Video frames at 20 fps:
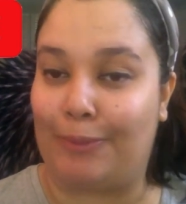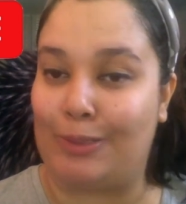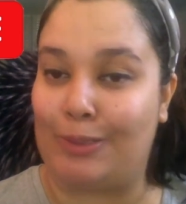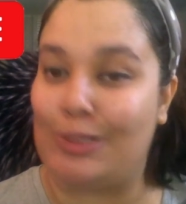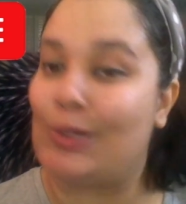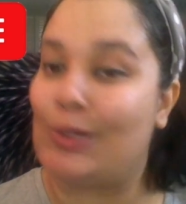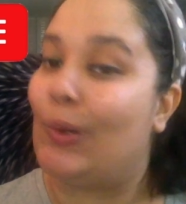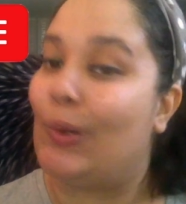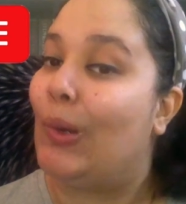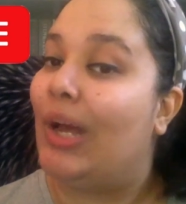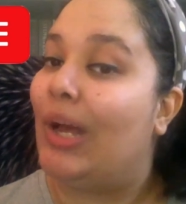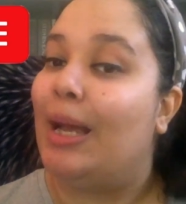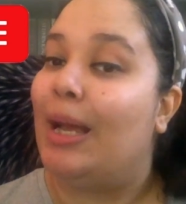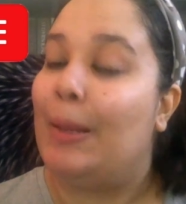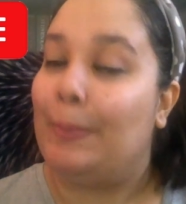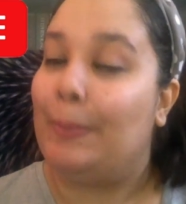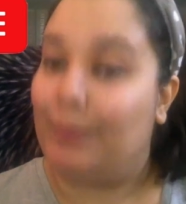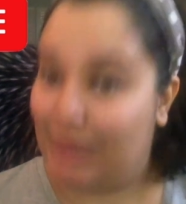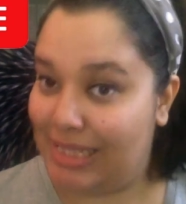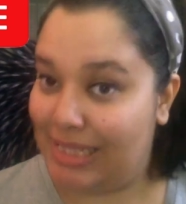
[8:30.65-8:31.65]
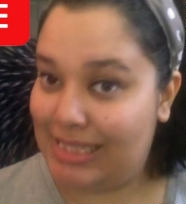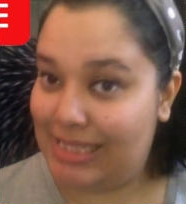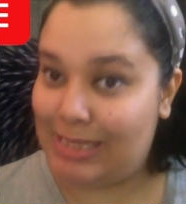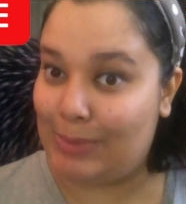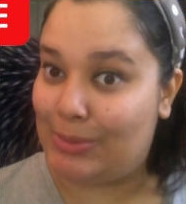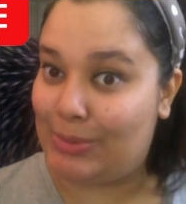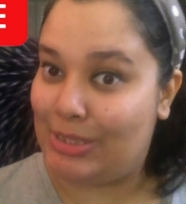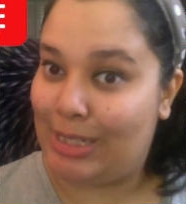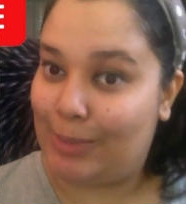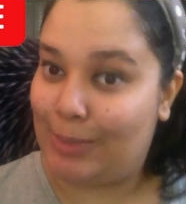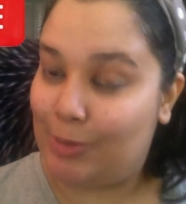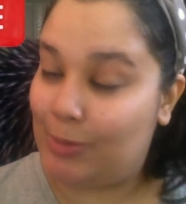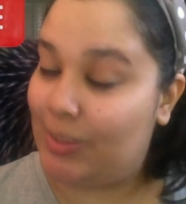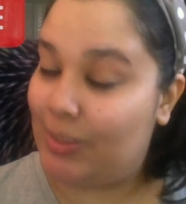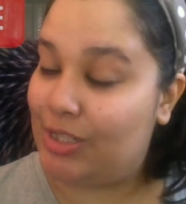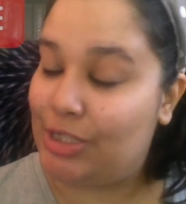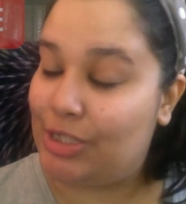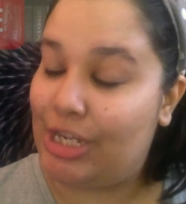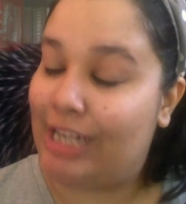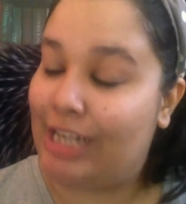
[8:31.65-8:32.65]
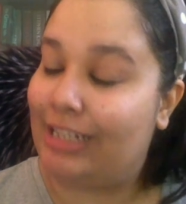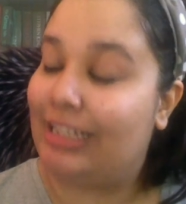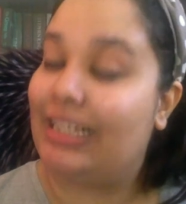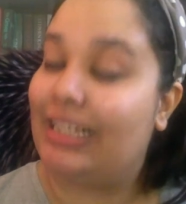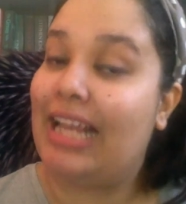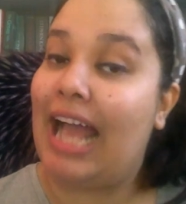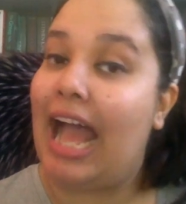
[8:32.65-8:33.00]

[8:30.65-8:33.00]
And so please subscribe to my channel,